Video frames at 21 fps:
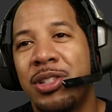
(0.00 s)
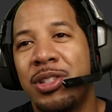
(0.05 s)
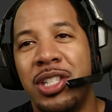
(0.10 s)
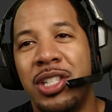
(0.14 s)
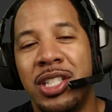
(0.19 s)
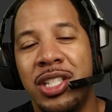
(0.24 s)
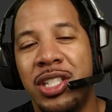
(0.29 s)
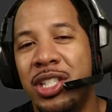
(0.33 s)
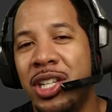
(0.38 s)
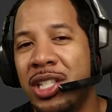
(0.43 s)

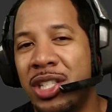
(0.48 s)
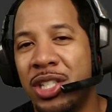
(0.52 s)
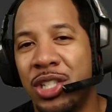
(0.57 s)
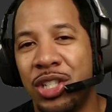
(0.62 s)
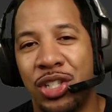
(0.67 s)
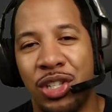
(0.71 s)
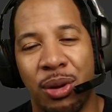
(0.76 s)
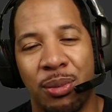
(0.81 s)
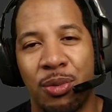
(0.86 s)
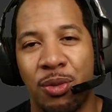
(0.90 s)
just
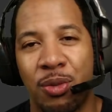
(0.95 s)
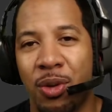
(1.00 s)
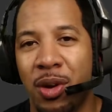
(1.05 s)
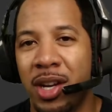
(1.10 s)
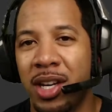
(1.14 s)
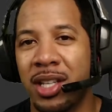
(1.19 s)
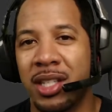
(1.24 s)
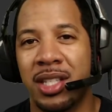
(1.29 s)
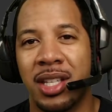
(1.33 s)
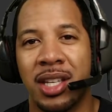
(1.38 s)
jump
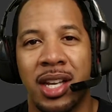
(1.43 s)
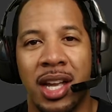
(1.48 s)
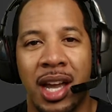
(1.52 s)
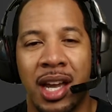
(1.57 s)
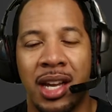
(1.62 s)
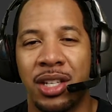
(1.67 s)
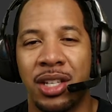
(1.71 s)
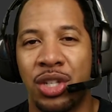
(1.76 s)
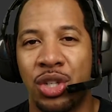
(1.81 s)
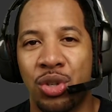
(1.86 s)
right into
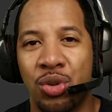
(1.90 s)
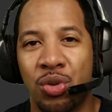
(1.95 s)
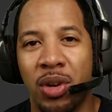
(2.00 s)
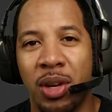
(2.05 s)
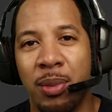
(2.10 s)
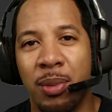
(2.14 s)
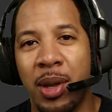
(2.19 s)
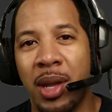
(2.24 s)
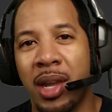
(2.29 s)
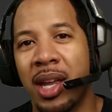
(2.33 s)
kind of
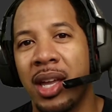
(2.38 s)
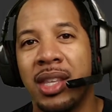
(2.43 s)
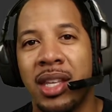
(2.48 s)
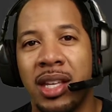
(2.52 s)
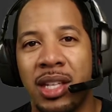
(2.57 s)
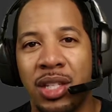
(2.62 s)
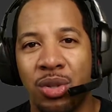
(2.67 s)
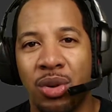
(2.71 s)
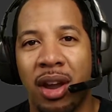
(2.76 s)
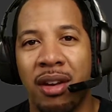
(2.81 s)
streaming and
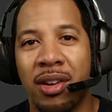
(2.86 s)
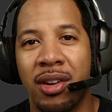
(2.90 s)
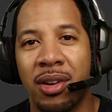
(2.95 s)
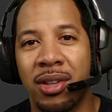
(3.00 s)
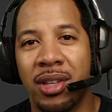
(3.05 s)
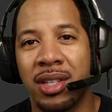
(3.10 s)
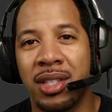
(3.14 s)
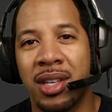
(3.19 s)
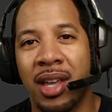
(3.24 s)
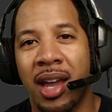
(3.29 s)
then driving on
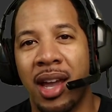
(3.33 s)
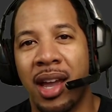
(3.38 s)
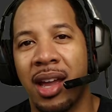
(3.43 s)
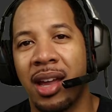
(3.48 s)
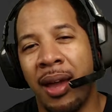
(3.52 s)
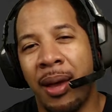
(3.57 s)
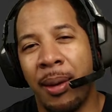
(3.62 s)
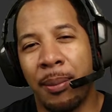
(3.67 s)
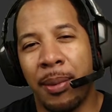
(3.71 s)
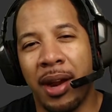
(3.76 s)
the
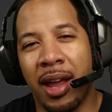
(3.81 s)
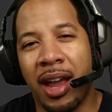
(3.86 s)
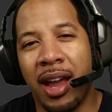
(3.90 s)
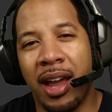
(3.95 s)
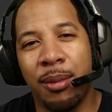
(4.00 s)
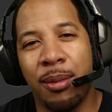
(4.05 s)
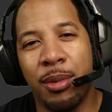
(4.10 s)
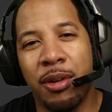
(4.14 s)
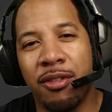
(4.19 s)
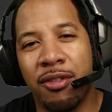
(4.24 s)
side, but I
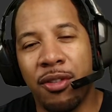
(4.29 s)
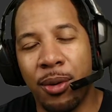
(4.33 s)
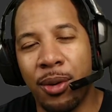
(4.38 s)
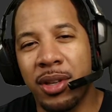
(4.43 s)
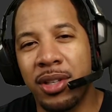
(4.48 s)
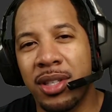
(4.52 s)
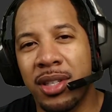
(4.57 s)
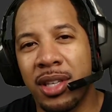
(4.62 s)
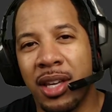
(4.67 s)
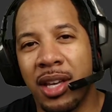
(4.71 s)
kind of been
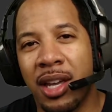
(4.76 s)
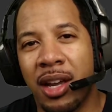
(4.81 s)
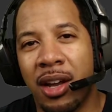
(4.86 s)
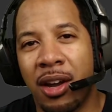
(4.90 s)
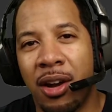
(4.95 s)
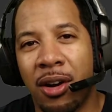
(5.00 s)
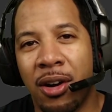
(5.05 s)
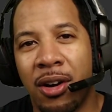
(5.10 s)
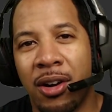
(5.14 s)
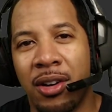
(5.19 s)
focusing
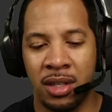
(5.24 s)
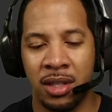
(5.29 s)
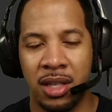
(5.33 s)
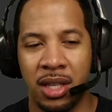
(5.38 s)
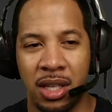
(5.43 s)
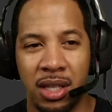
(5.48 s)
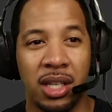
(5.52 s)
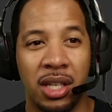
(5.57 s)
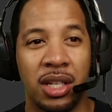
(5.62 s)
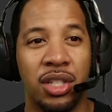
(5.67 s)
hard on
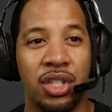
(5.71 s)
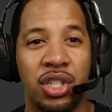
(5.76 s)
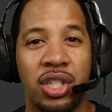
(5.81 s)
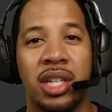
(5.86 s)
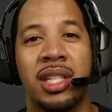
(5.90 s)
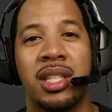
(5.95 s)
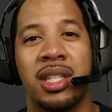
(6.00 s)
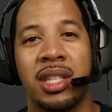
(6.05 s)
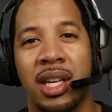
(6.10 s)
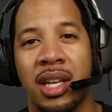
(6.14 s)
the
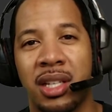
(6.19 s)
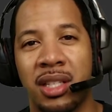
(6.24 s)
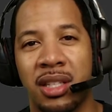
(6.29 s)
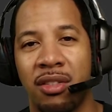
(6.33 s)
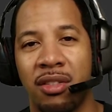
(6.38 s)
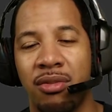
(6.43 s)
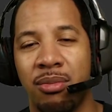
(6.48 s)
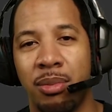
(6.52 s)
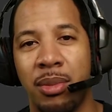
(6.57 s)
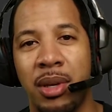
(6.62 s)
logistics
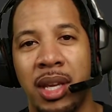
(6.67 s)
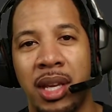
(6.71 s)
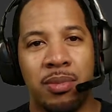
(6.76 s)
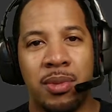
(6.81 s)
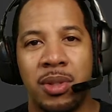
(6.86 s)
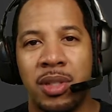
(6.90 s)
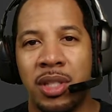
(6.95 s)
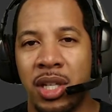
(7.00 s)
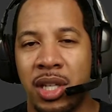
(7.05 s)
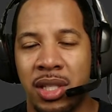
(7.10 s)
of
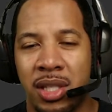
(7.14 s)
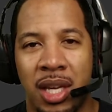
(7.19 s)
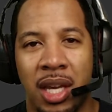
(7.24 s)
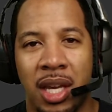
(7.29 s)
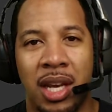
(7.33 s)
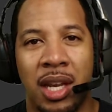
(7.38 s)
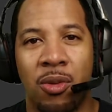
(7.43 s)
me just getting